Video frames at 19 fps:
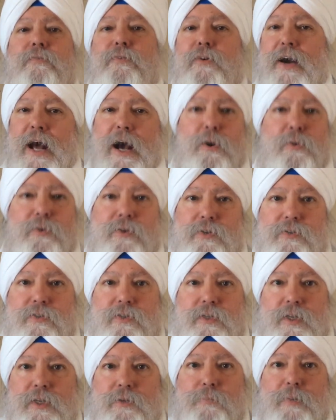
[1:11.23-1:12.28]
for
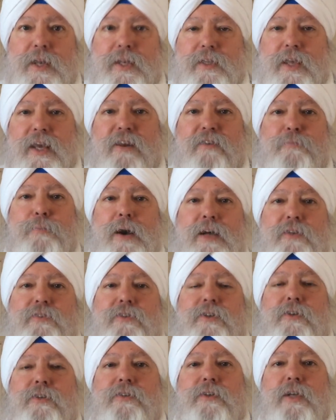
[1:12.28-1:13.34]
hours in meditative
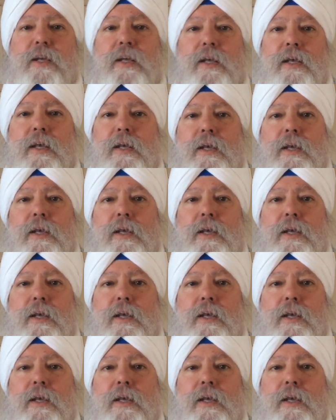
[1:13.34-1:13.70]
postures.